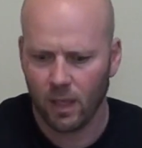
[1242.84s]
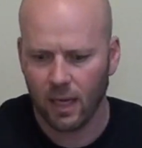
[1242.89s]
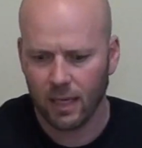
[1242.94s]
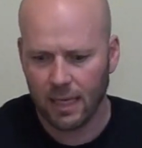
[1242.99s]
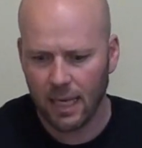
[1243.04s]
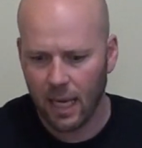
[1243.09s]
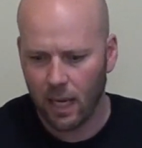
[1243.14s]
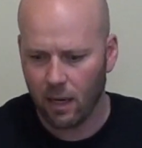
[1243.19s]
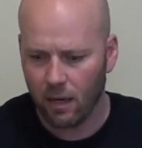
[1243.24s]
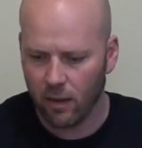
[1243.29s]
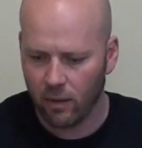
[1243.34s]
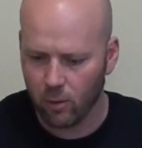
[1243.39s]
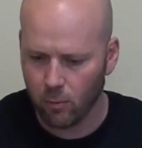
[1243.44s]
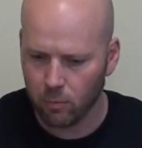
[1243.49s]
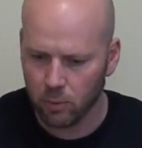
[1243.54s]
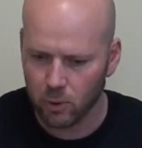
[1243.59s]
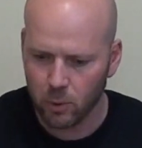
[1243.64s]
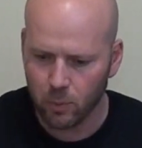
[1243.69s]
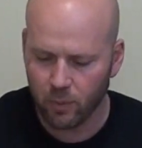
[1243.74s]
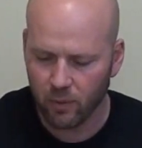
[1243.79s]
again,
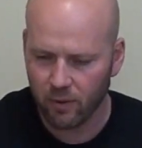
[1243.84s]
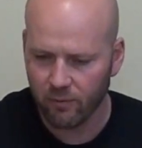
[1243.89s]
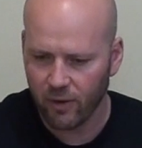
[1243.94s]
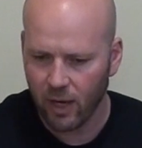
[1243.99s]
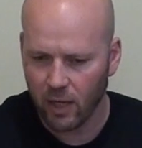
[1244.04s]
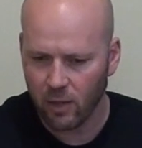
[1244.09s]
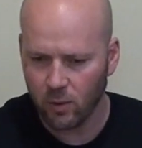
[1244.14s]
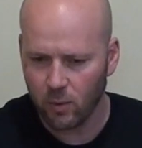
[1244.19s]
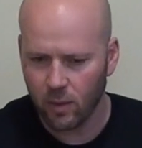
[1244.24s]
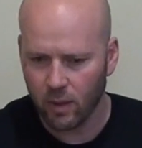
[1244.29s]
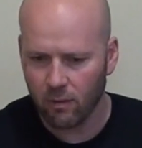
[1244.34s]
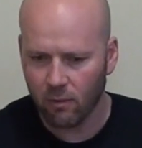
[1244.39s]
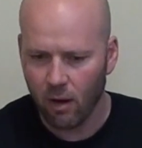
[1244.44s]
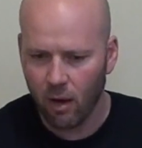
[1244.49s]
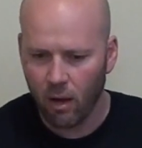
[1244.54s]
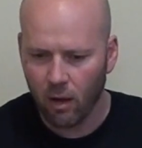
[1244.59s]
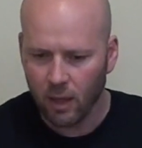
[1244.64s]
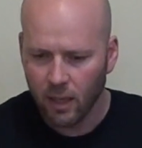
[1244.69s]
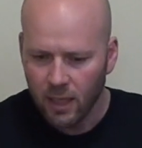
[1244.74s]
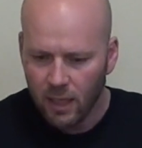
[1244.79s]
I'm not doing it
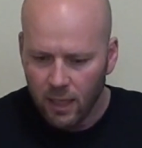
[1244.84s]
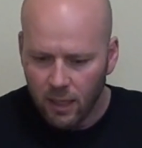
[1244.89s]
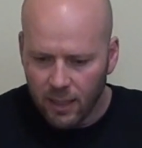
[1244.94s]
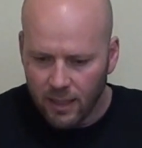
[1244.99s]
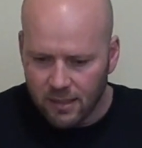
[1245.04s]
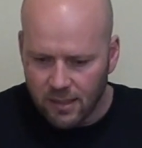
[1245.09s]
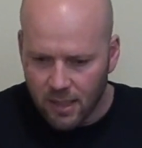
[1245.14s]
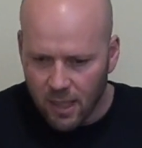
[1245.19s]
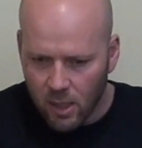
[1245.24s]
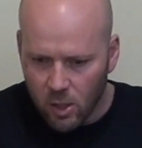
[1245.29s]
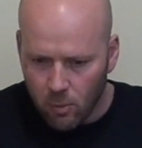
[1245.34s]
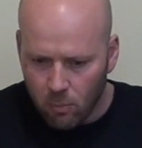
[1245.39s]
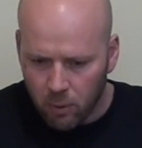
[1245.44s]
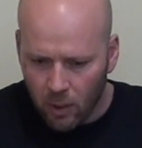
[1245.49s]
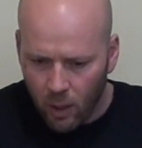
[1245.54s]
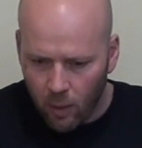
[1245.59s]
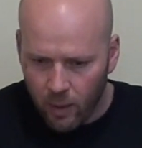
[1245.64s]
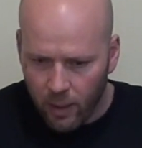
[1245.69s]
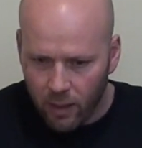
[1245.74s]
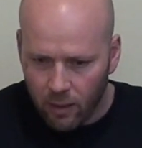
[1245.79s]
wrong. Let's say you
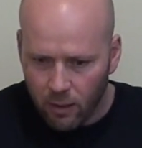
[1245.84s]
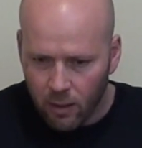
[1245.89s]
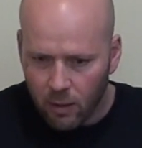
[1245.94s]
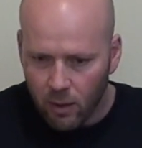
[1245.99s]
blow it.